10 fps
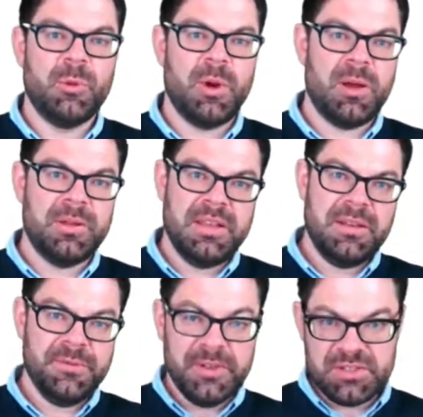on the
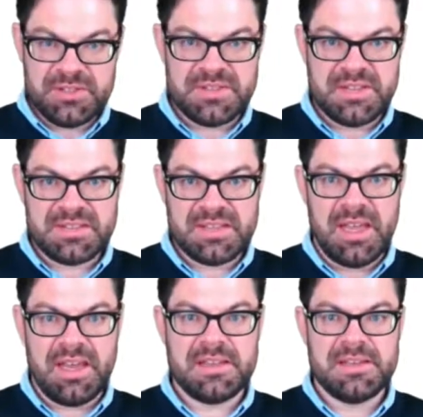efficiency
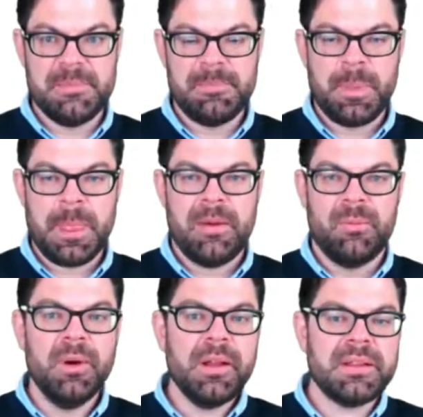side,
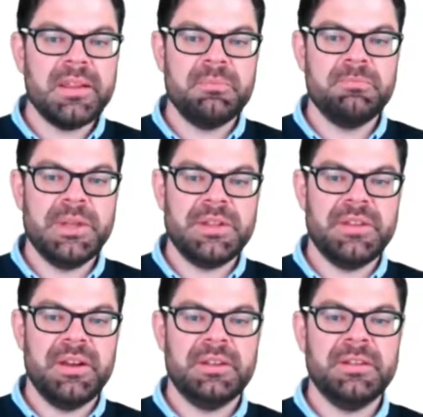what can be
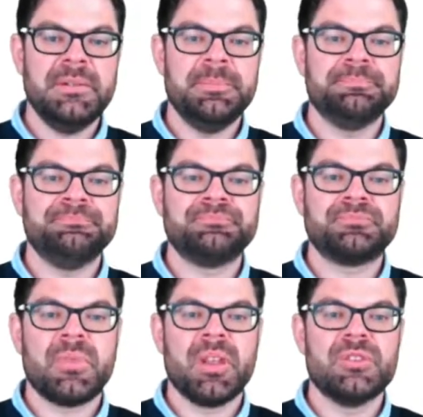done
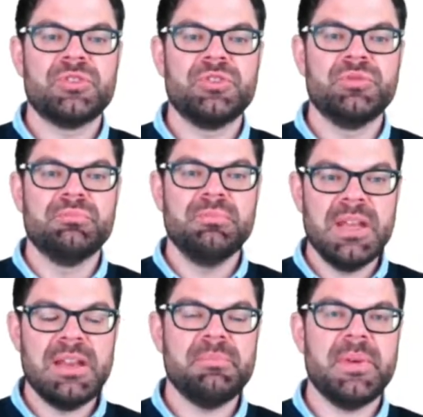to
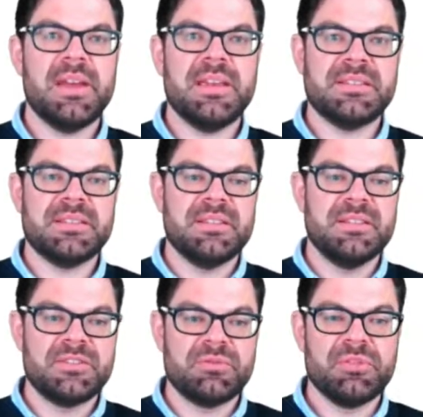minimize the
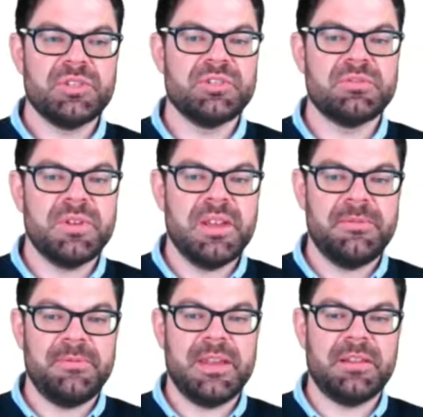distortionary
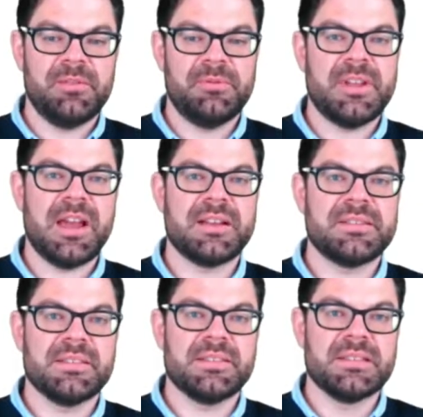effect of
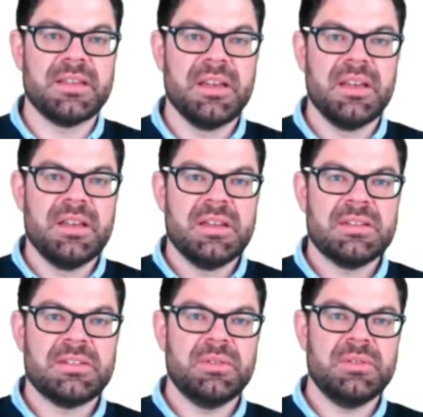taxes?
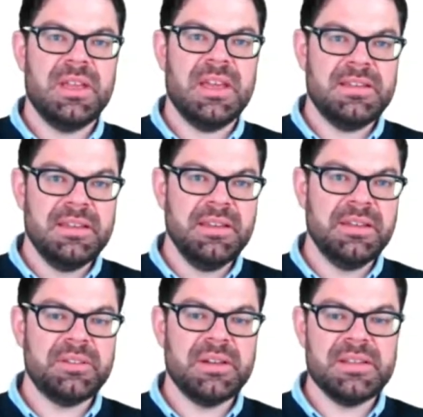So the idea
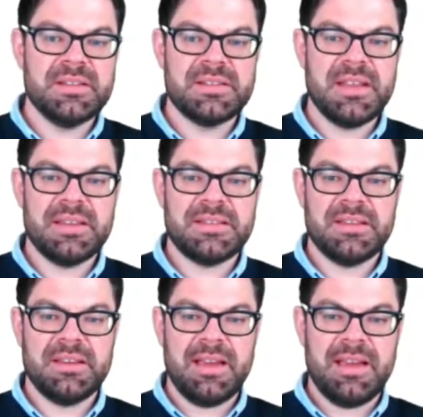here is that
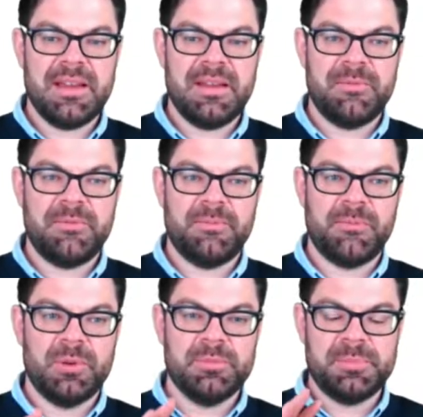
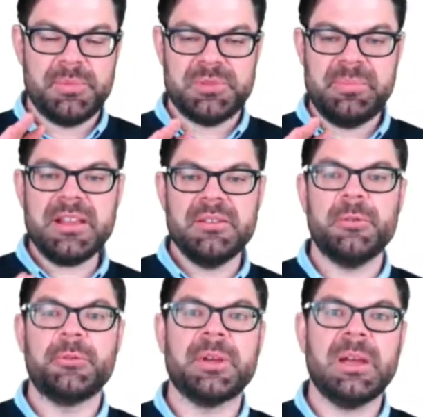from the perspective
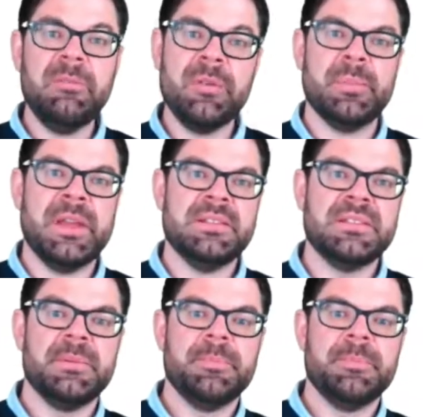of the government,